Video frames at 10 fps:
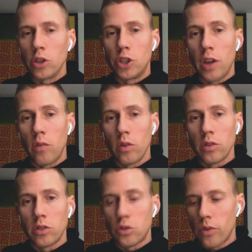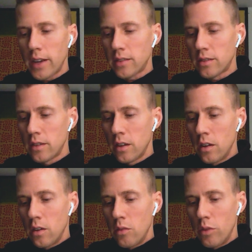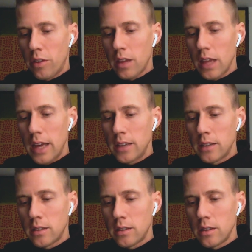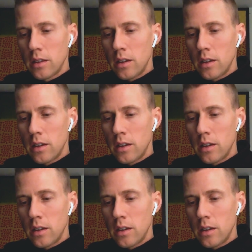general stress with clients,